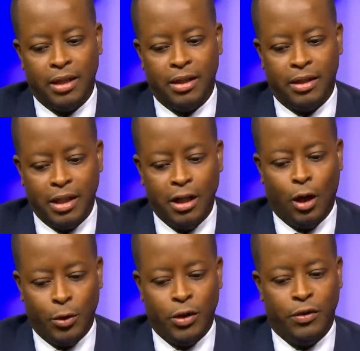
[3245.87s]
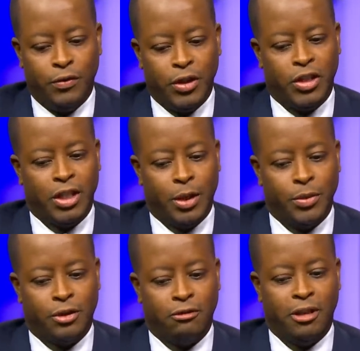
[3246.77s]
the Howard University that
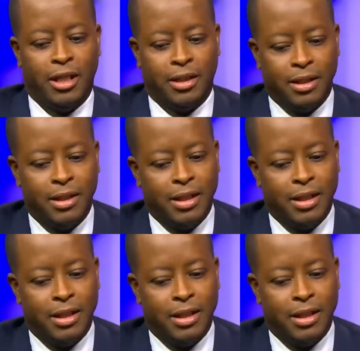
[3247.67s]
was created in